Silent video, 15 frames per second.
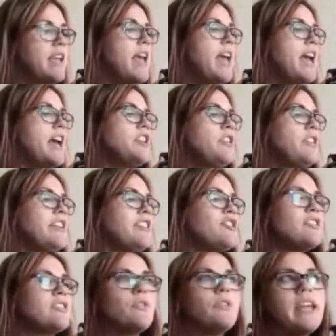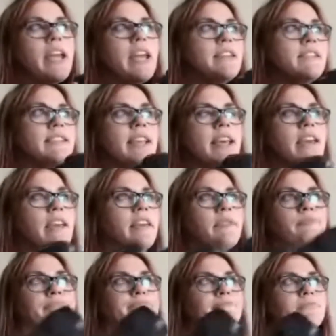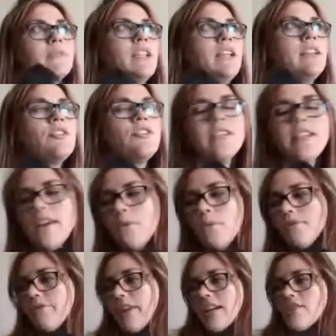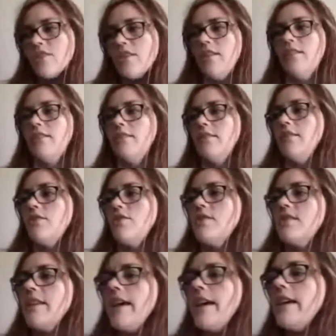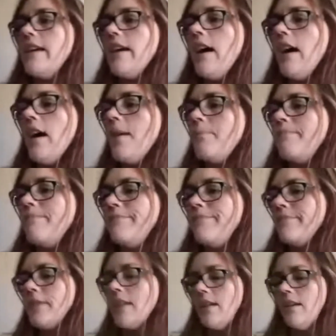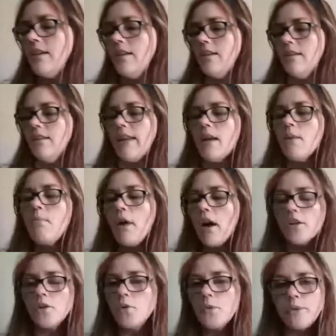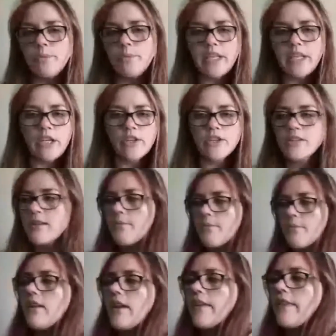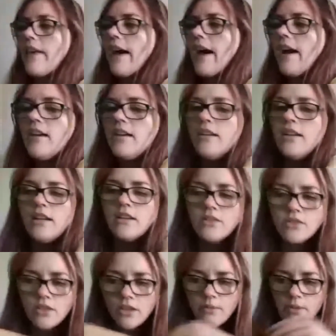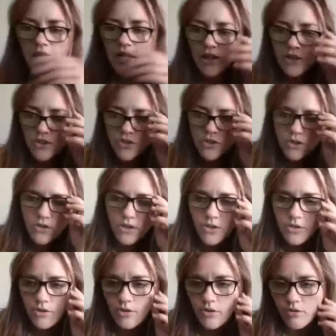And it just creates like, it's just like a reflection. It's just like a puddle would be or something like that. So let me kind of show you,